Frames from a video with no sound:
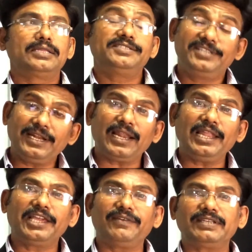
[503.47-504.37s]
general
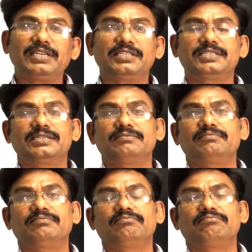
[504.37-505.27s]
equations.
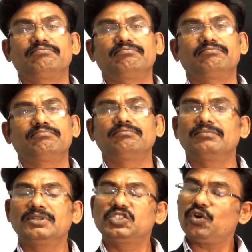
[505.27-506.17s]

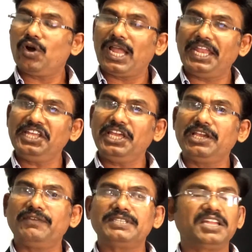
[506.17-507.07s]
So any
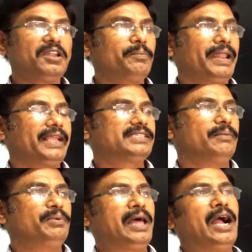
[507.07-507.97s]
equation, for
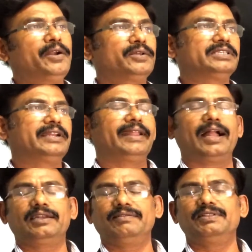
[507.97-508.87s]
example, hydrogen
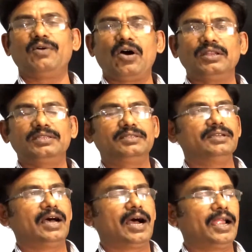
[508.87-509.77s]
react with what?
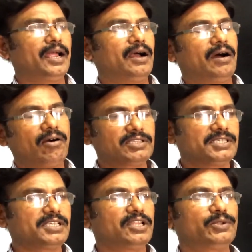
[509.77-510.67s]

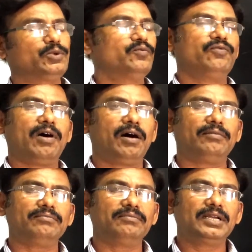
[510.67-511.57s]
Oxygen to
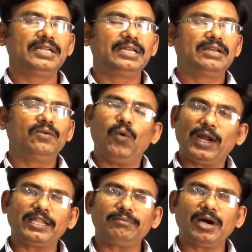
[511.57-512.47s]
form
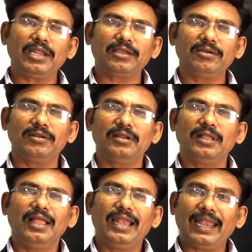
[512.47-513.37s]
water molecule.
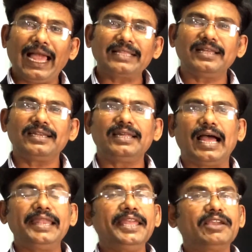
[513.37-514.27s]
Like that,
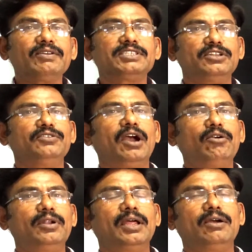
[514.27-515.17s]
an equation
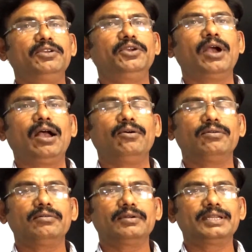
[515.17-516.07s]
you
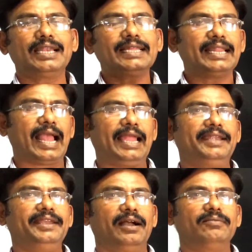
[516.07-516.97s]
have get an
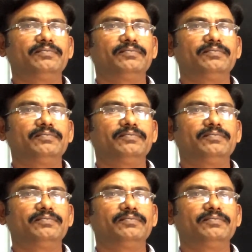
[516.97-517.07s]
idea.